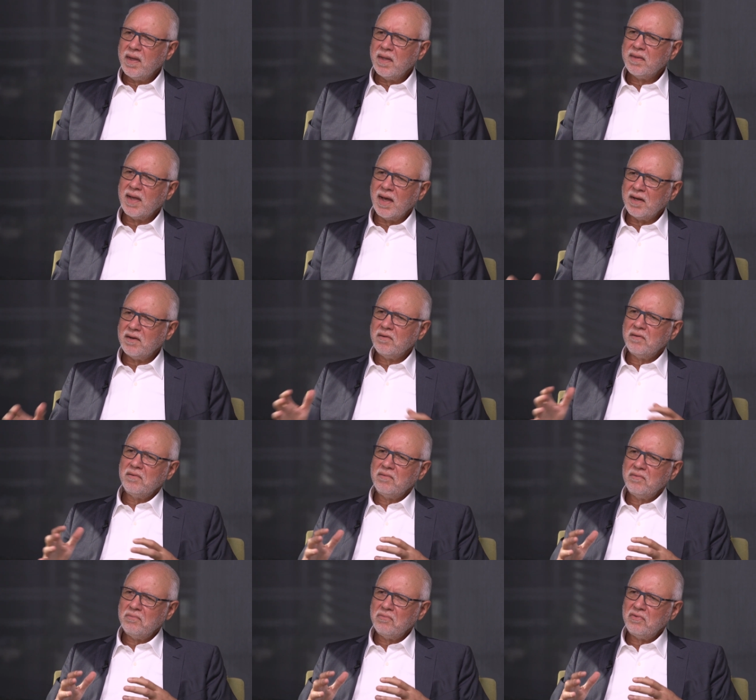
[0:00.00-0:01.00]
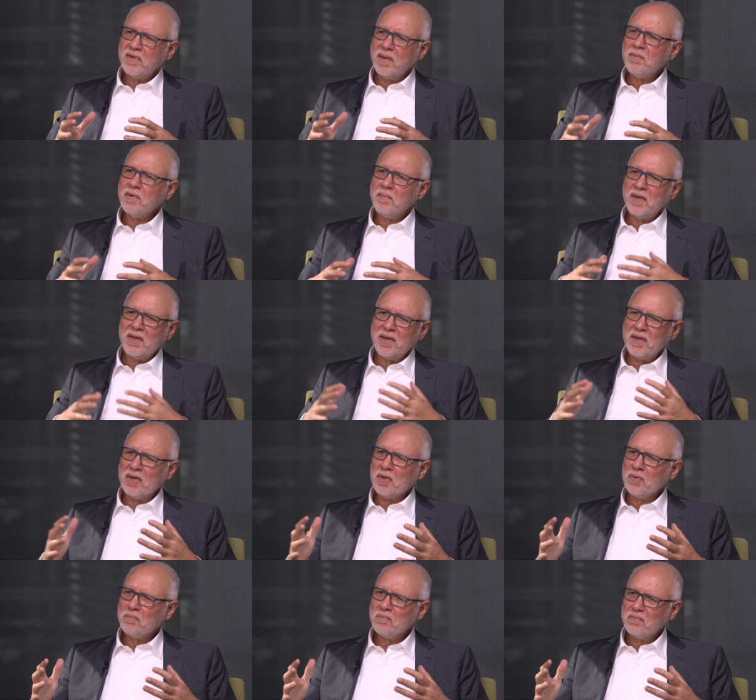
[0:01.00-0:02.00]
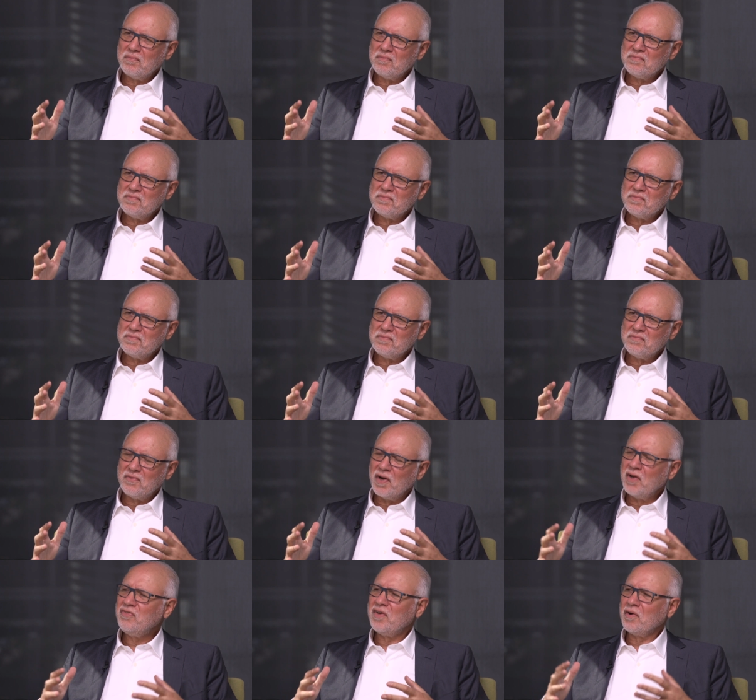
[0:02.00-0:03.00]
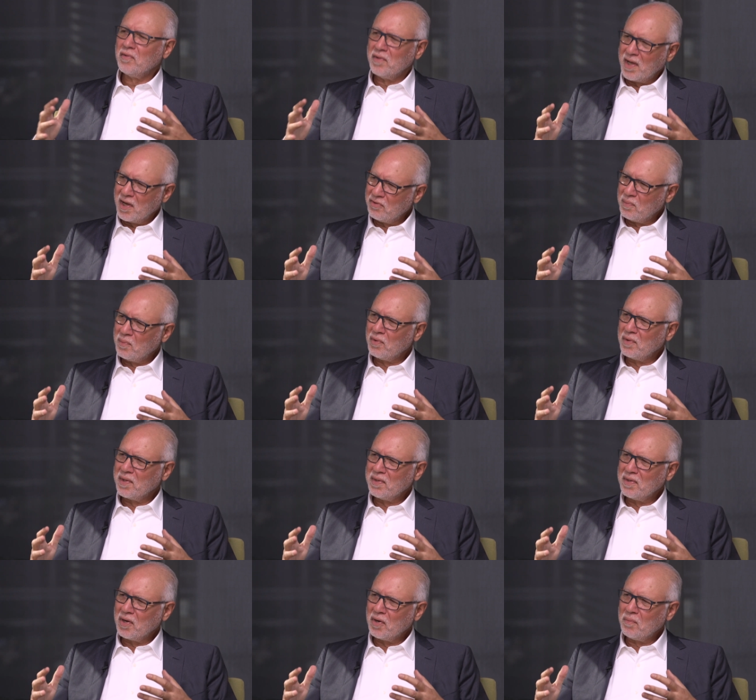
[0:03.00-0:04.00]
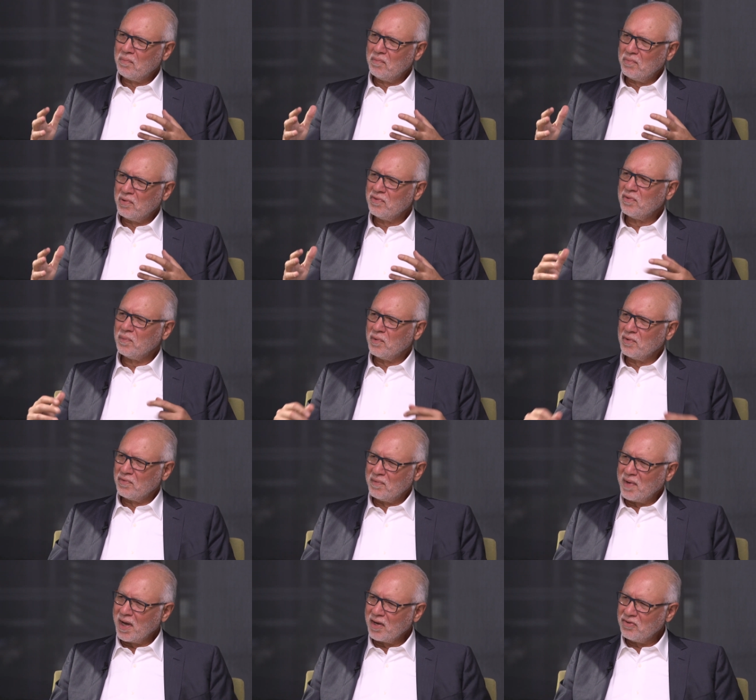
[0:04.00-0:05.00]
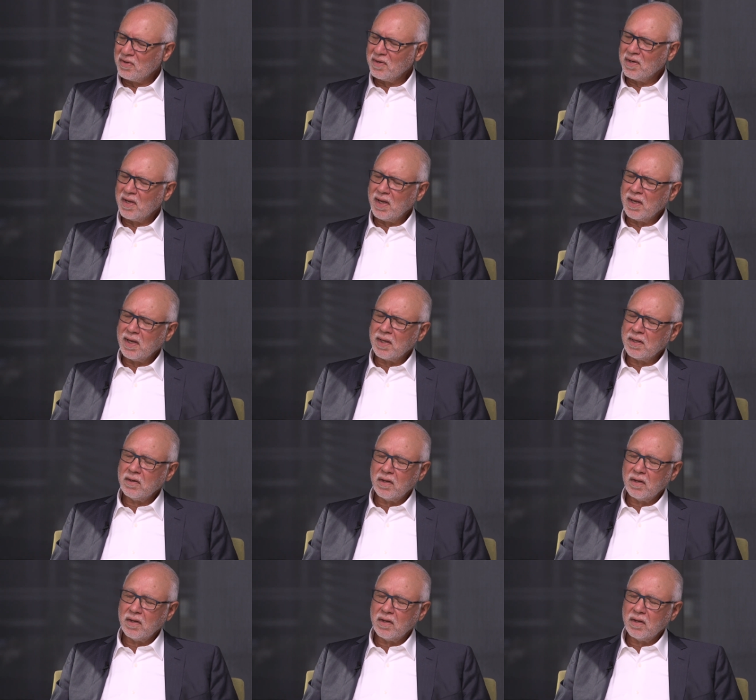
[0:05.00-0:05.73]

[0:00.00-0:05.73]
that seem to be very generalizable in their principles of action mm-hmm. and